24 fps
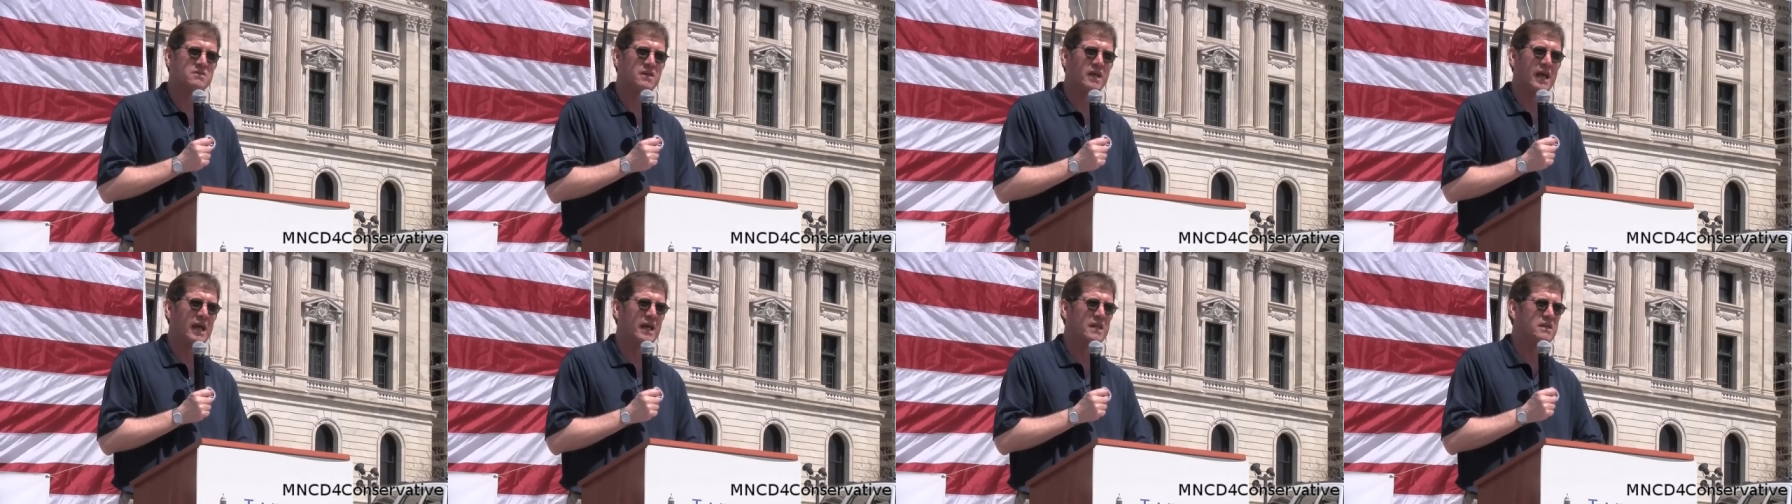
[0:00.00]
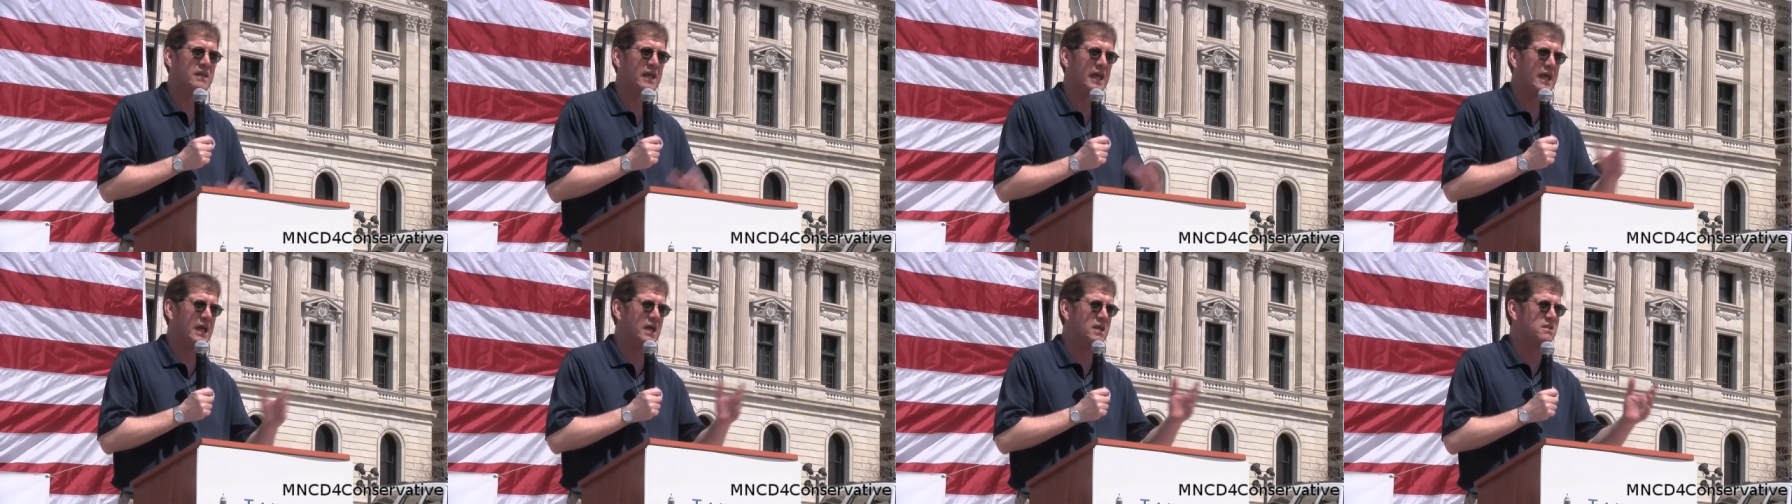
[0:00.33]
And,
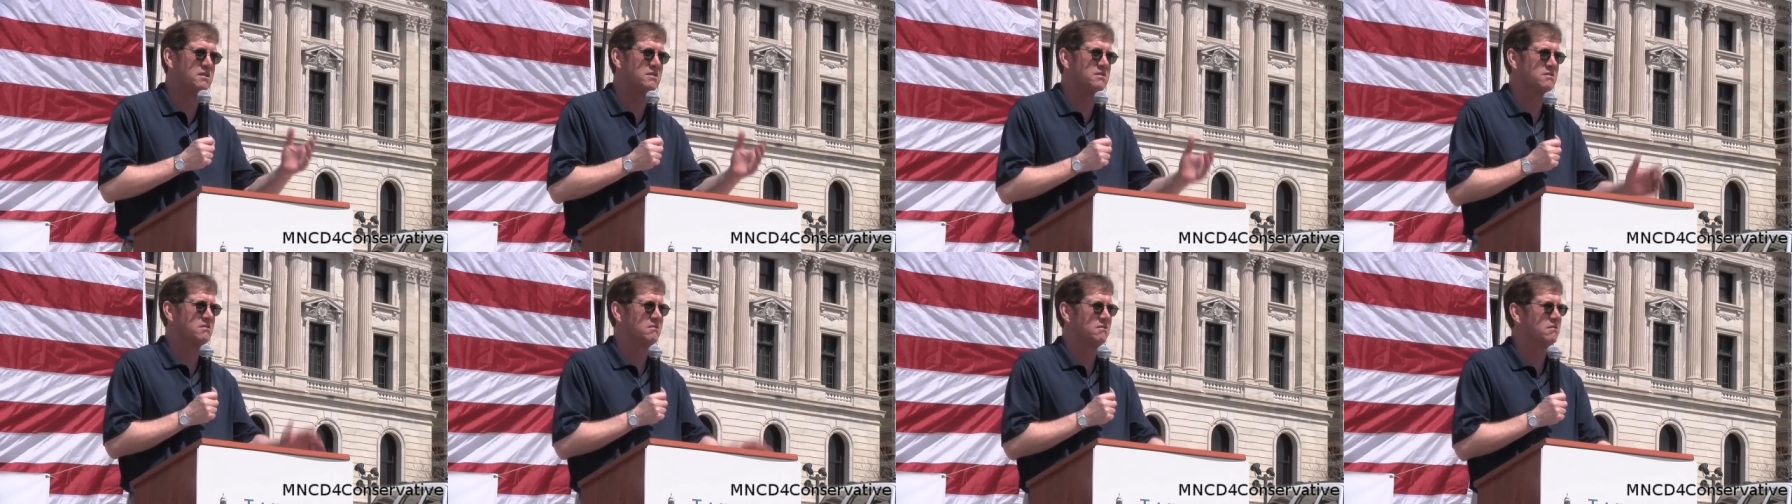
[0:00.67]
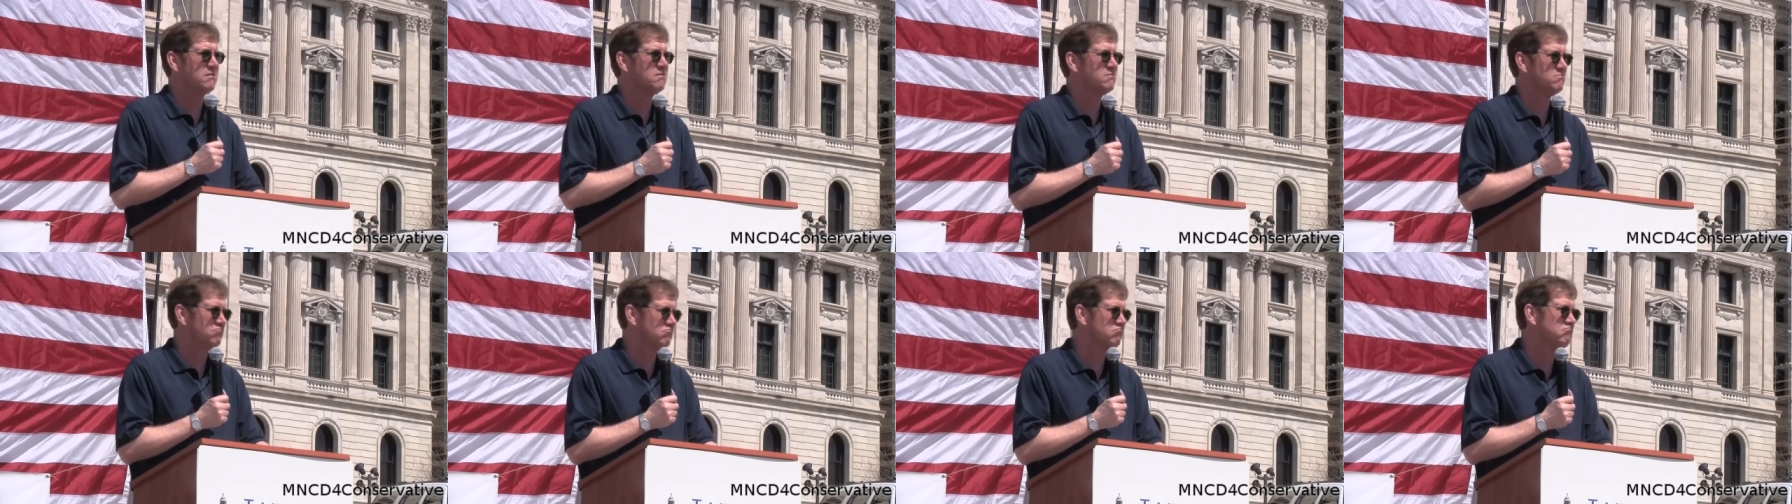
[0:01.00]
and
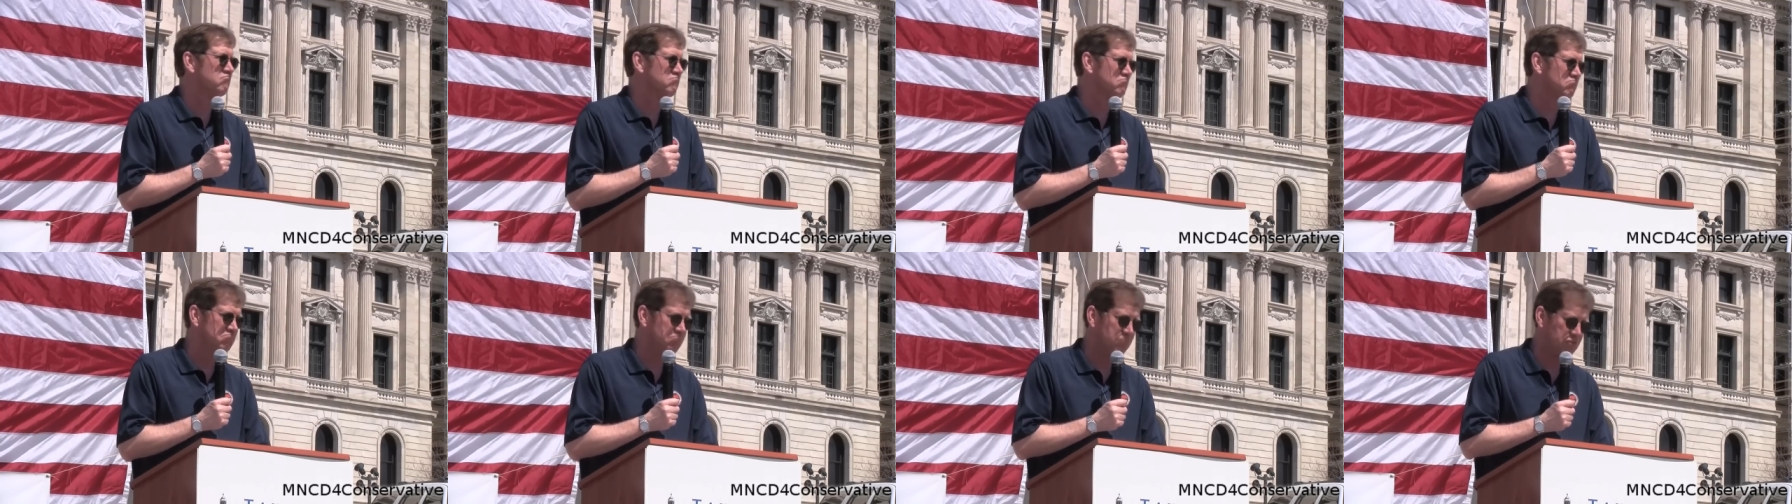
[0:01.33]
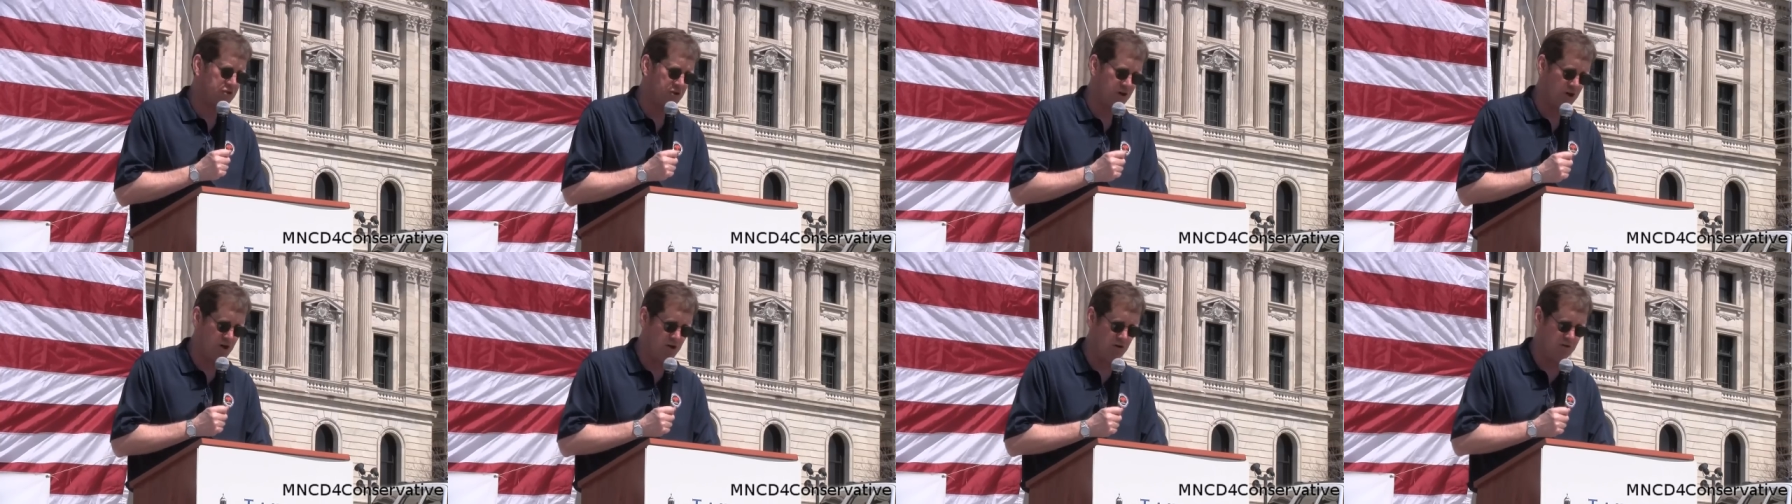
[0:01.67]

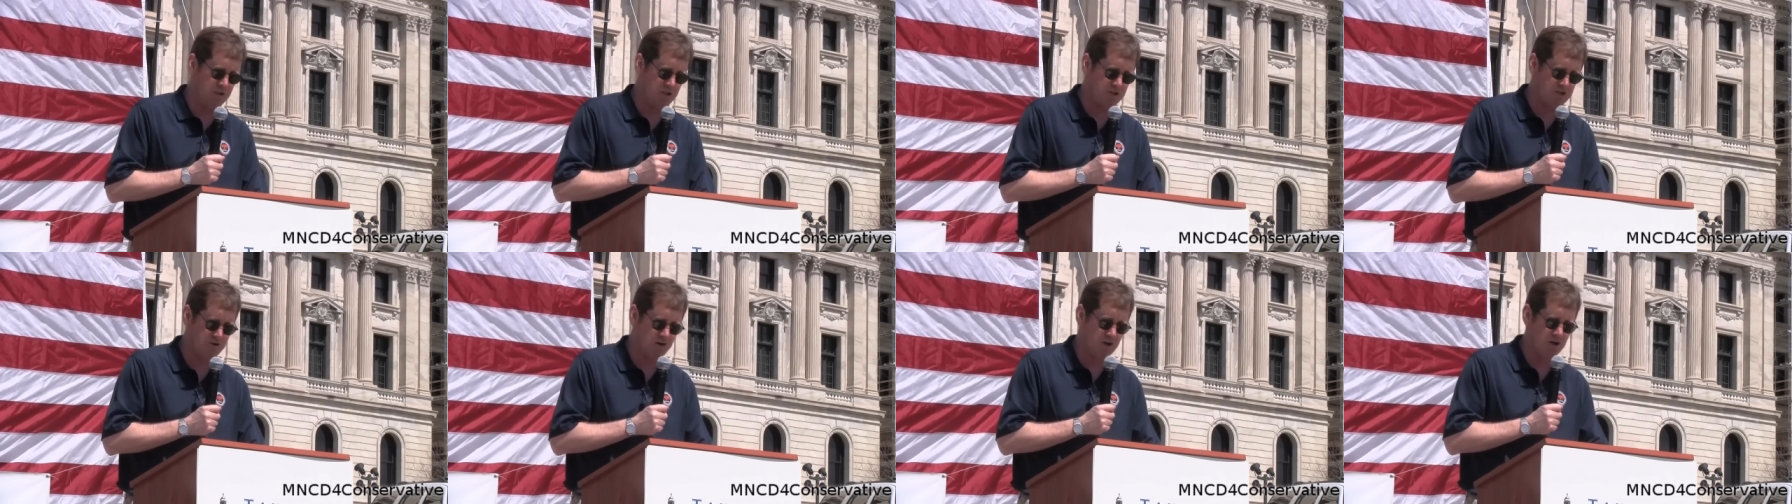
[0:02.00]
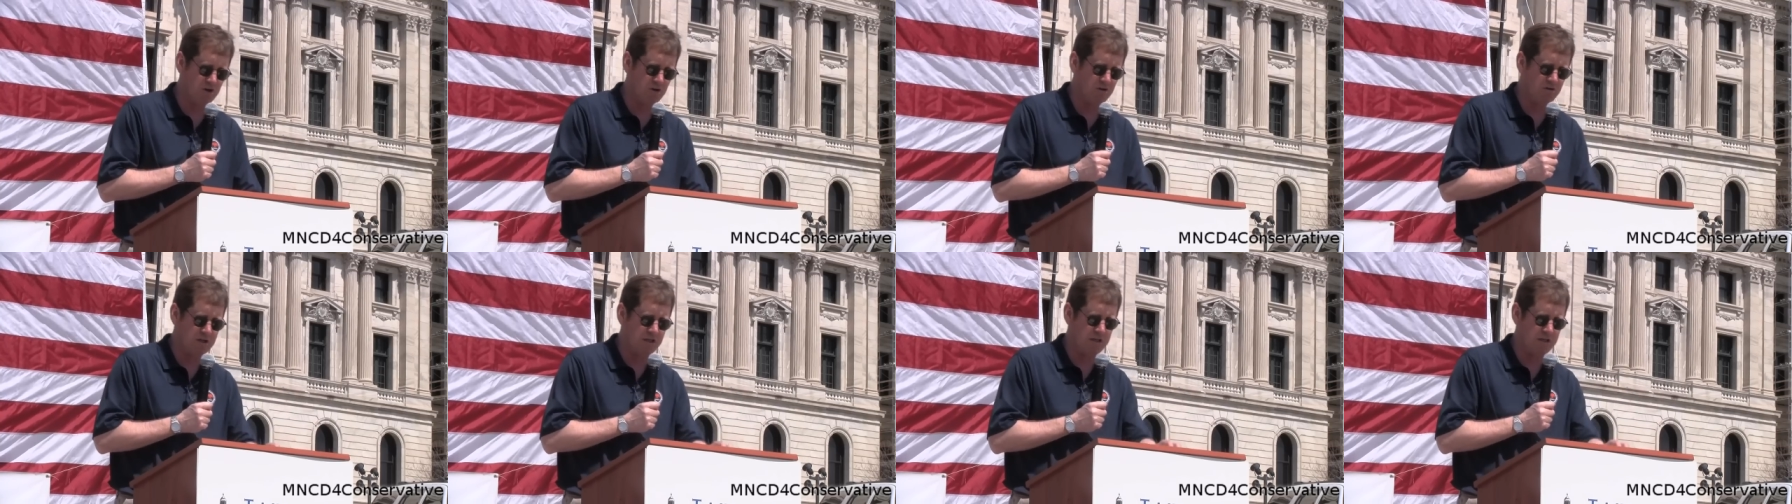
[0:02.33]
yeah. true, it's true.